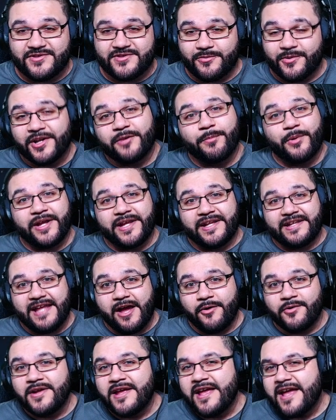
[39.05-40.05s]
So we're going to break it
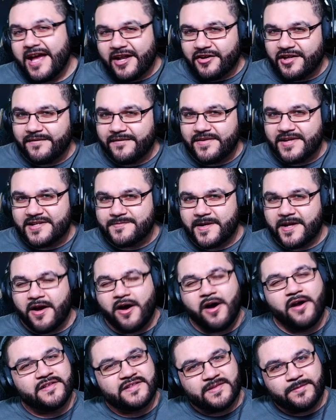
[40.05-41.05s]
down, and I'll give you guys my
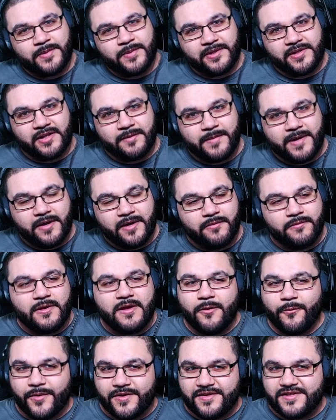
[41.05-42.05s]
honest opinion about
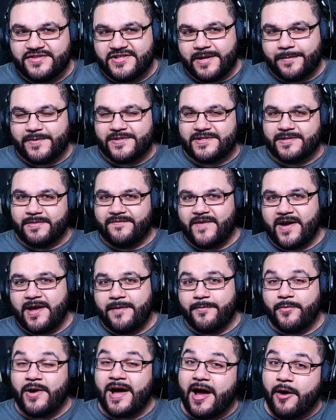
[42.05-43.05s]
whether this champion is going to be
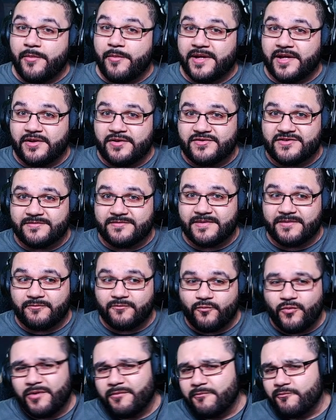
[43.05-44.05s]
viable, how we can use him,
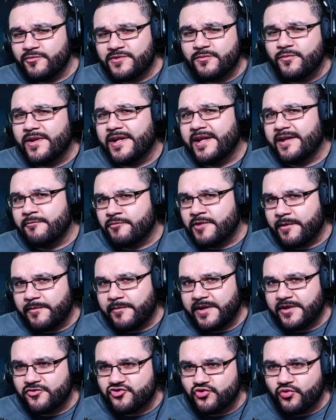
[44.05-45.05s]
and to what end can
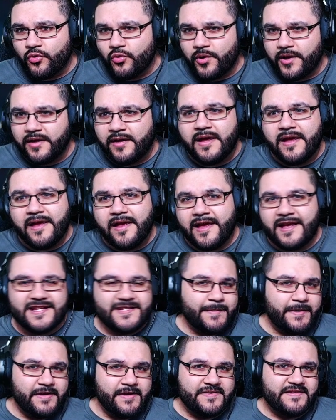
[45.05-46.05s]
we enjoy
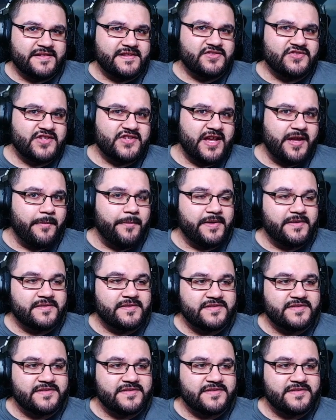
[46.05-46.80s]
experiencing this champion.